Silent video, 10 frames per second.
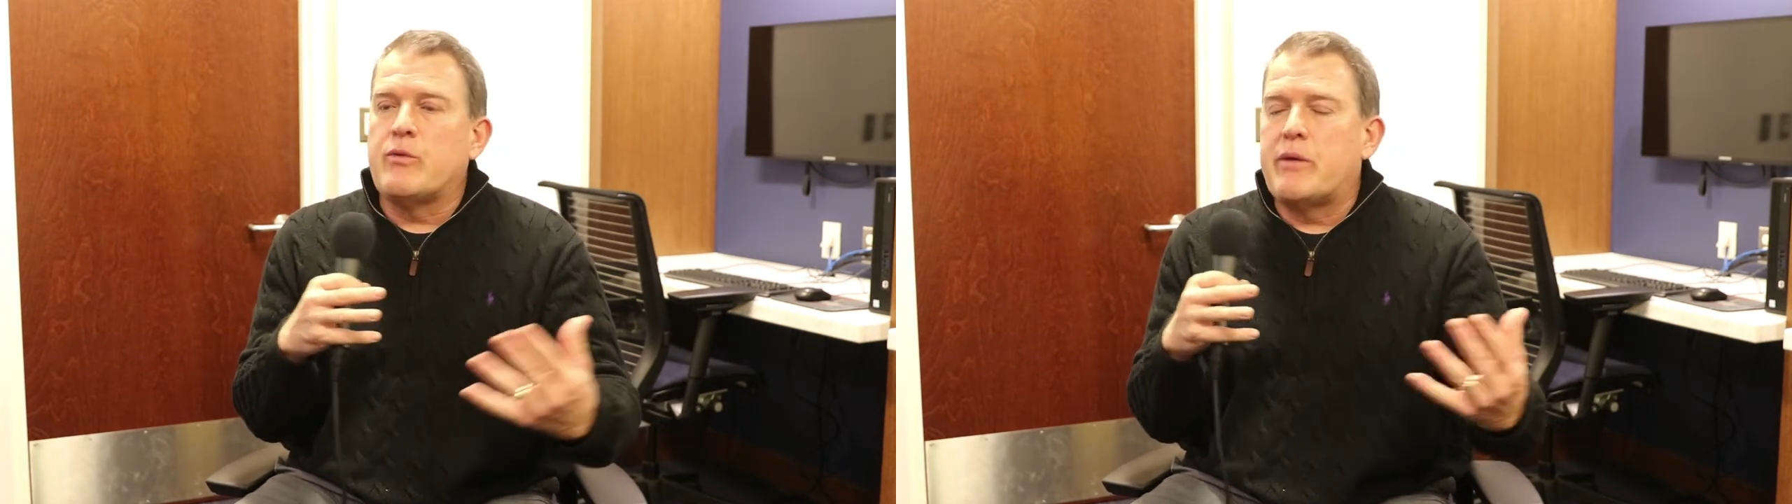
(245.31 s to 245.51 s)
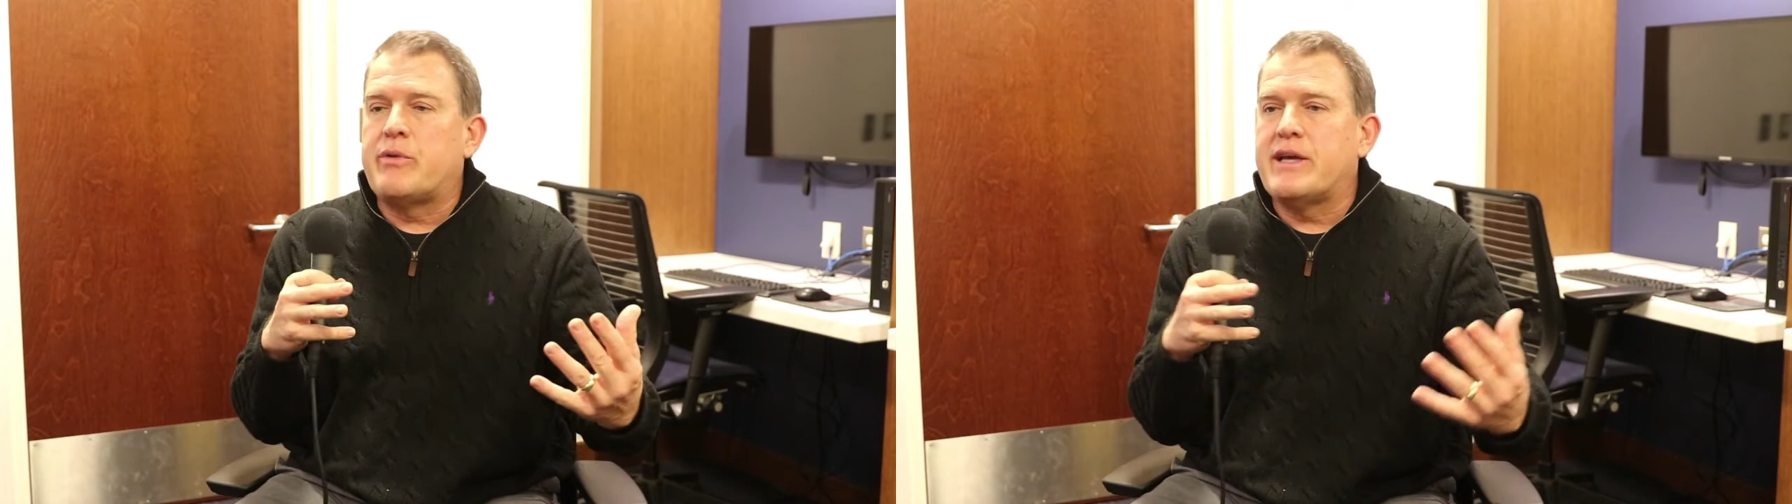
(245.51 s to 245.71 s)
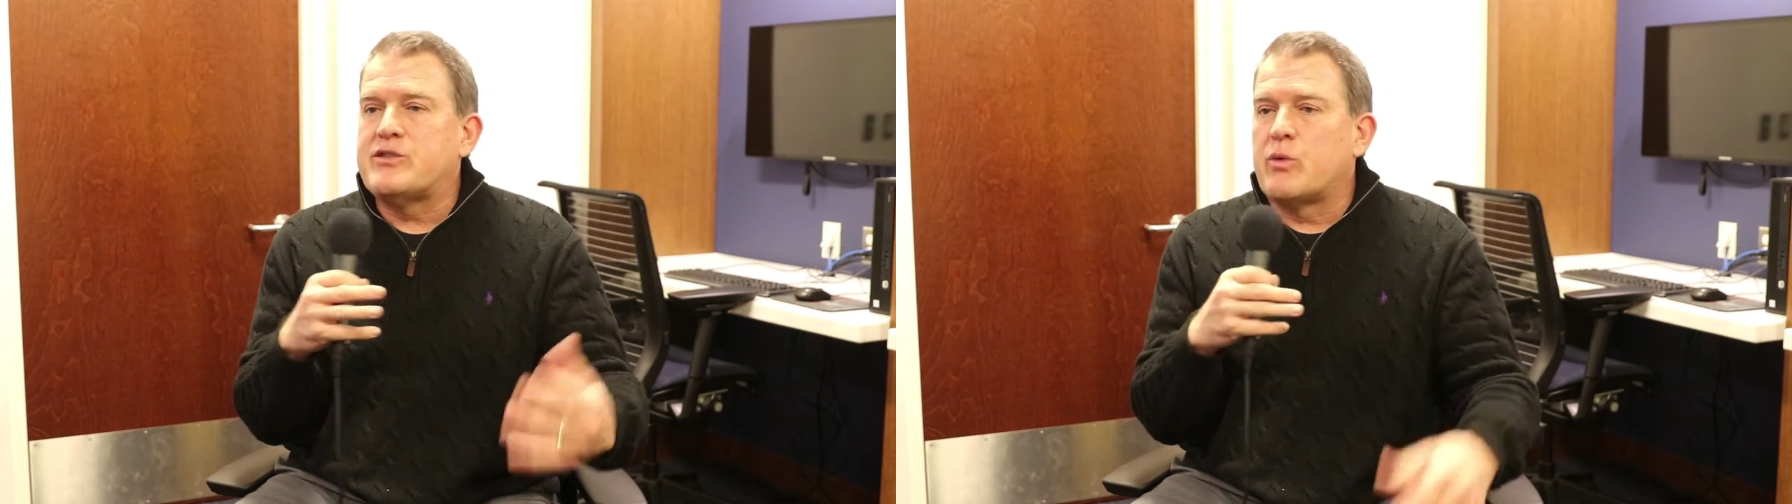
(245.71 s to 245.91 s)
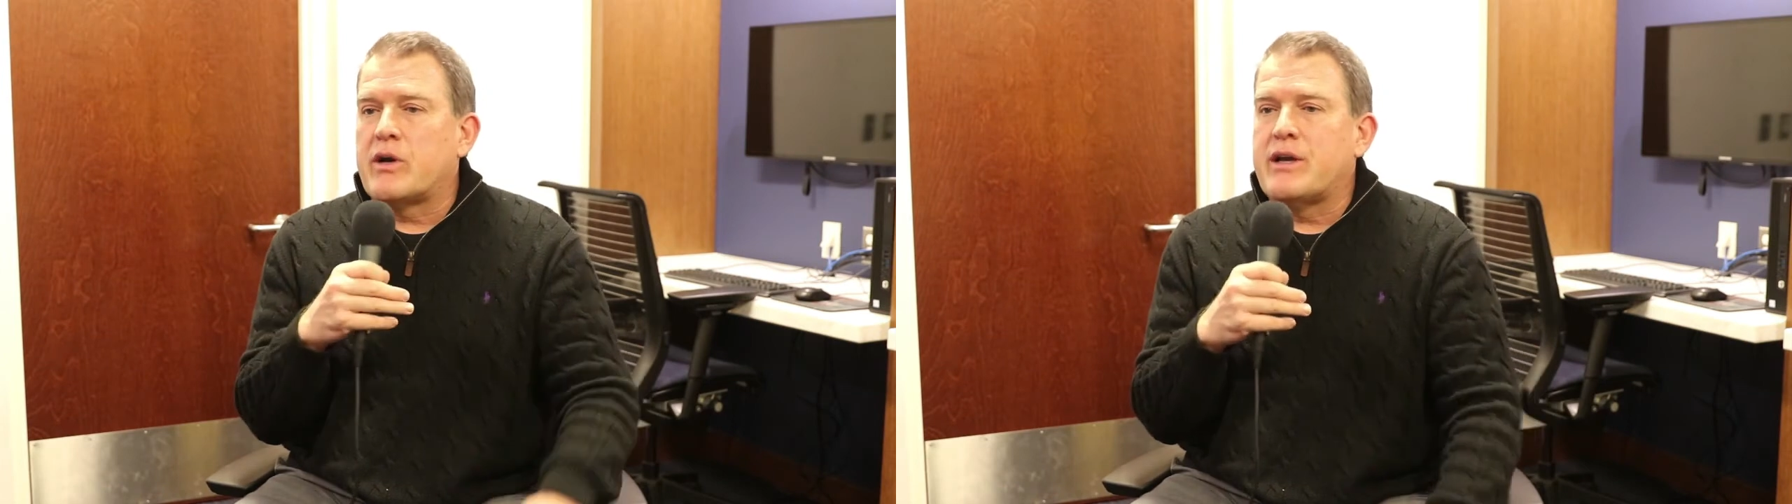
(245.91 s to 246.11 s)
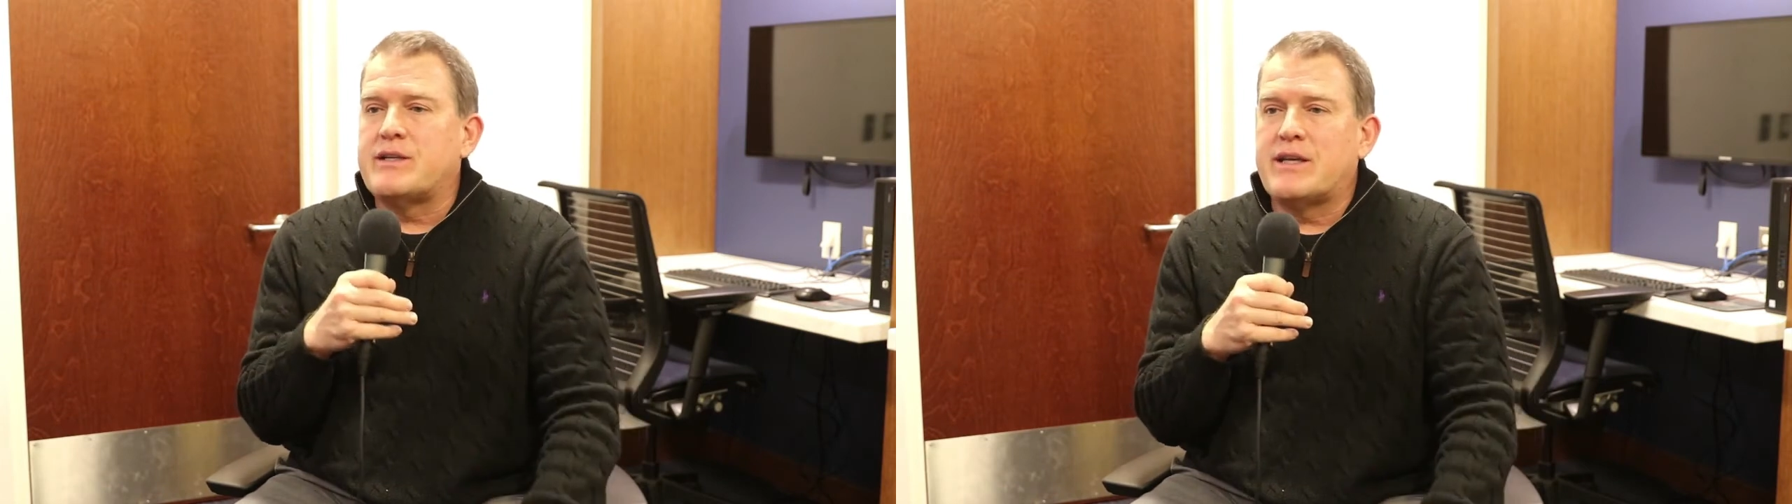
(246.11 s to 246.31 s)
What plays
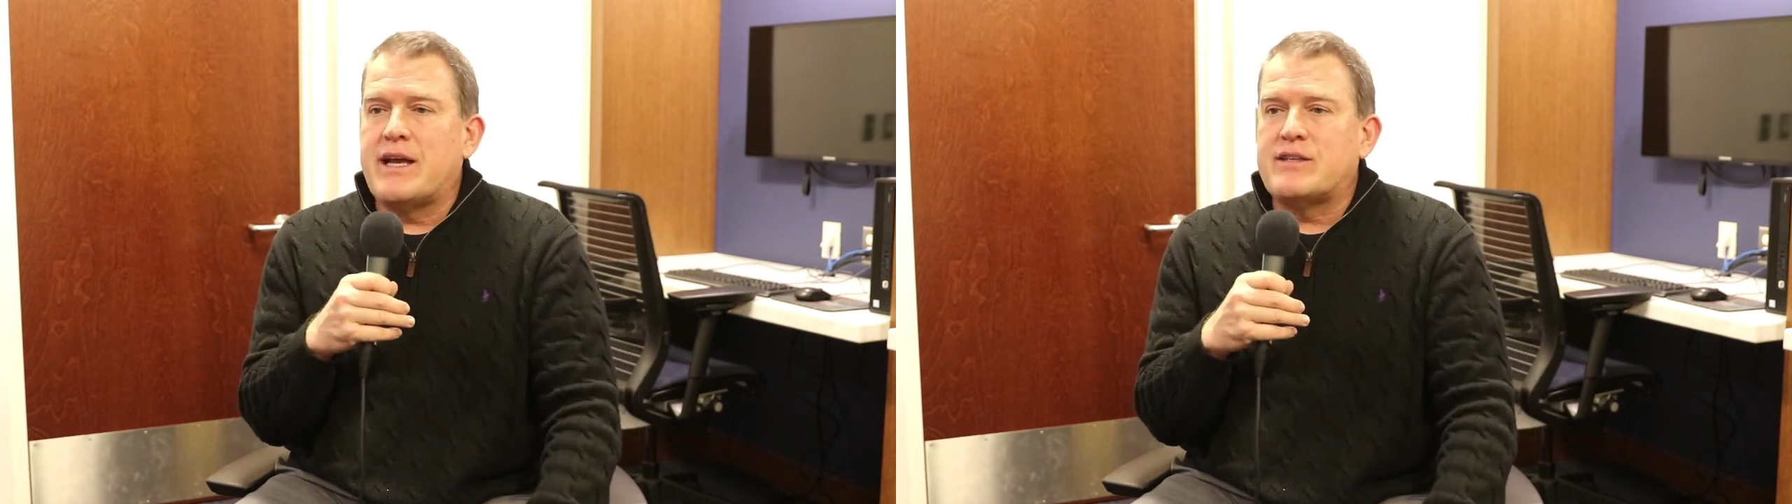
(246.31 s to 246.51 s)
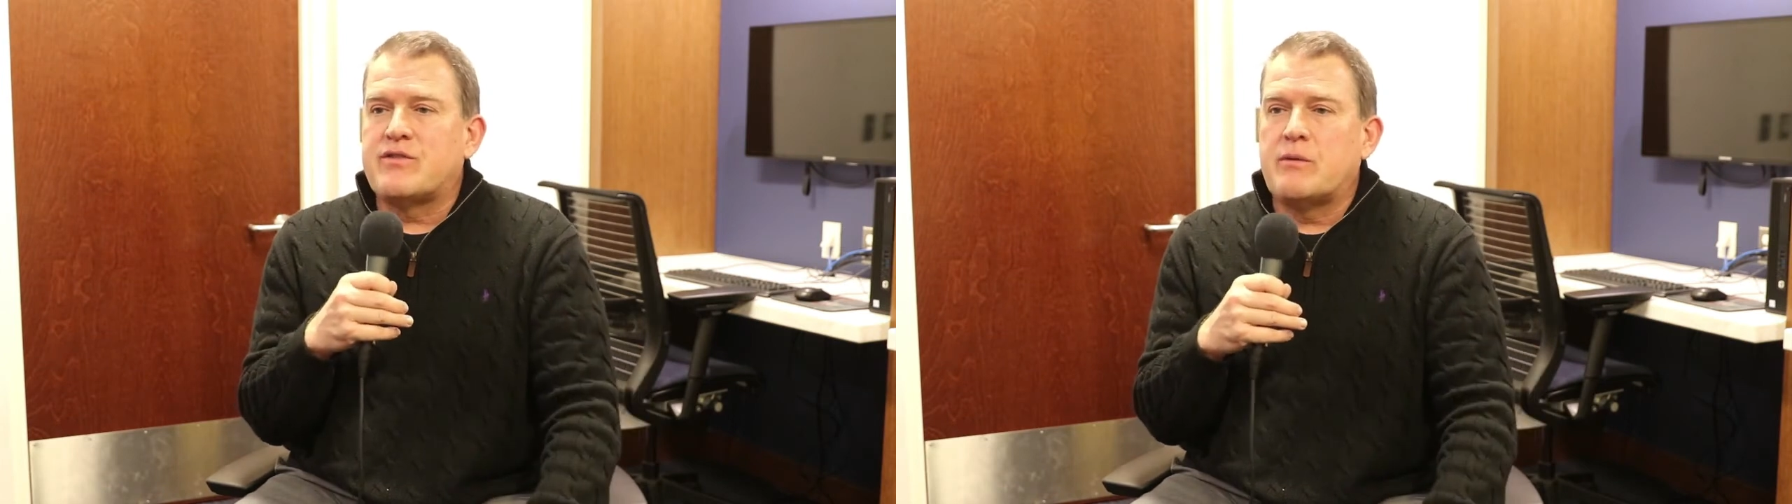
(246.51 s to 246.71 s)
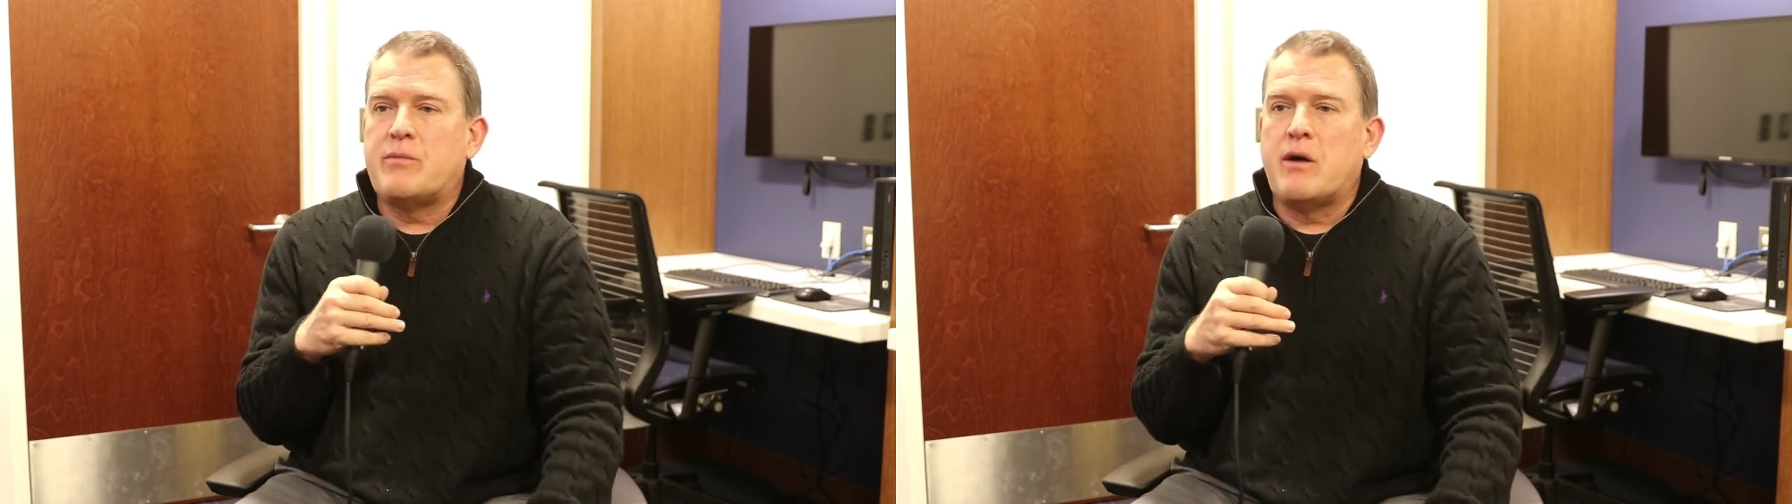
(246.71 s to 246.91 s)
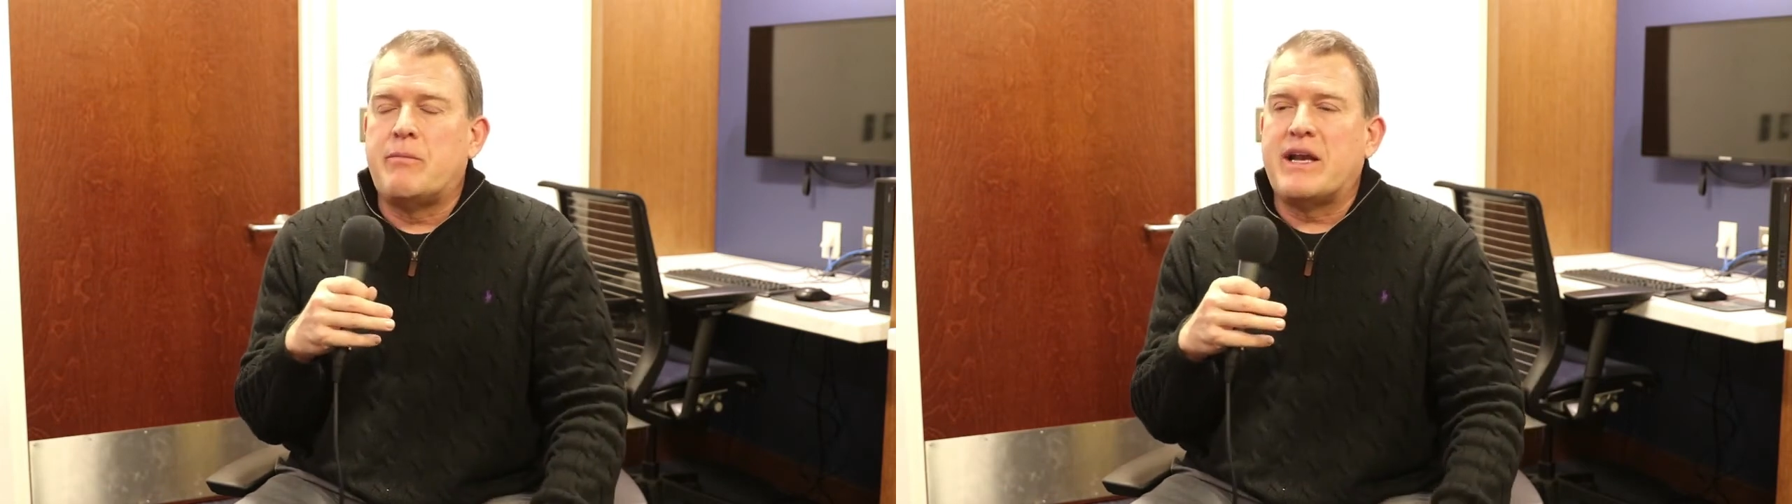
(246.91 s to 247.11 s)
work in today's football?